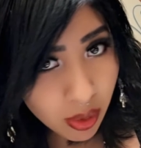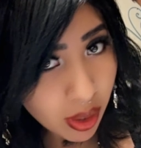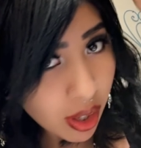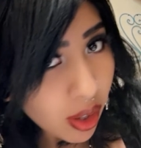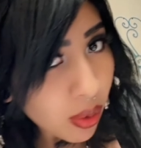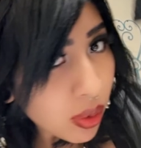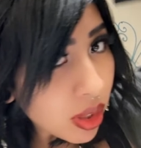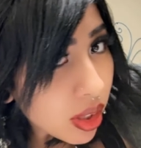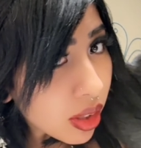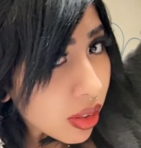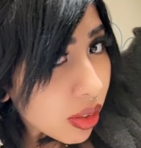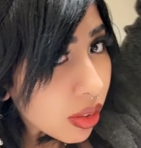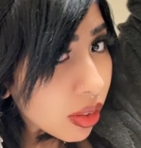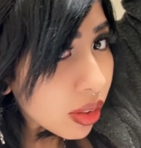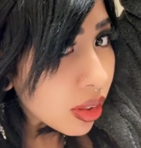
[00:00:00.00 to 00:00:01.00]
out
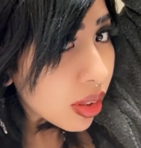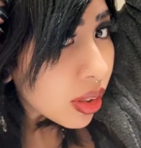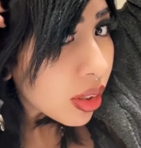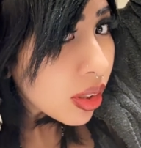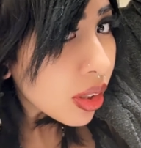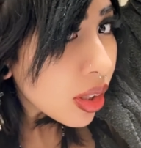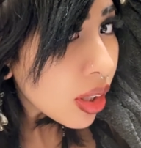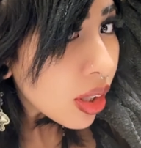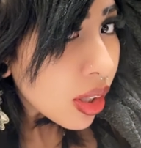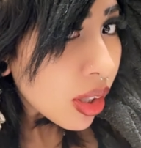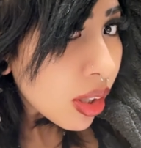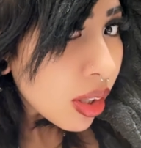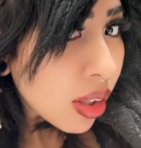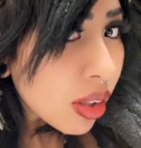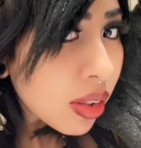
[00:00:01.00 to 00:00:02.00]
here
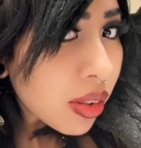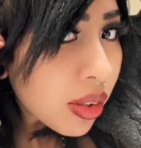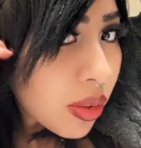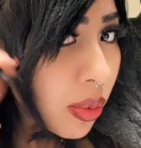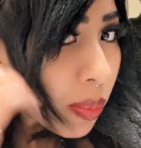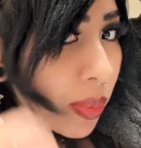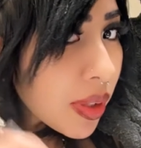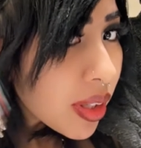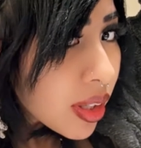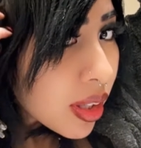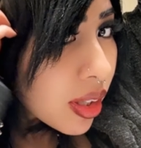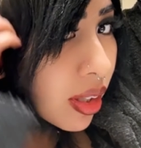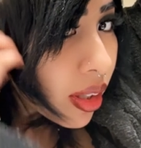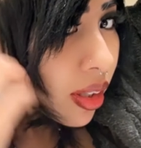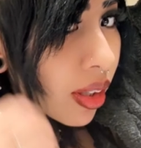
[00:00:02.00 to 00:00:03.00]
a little bit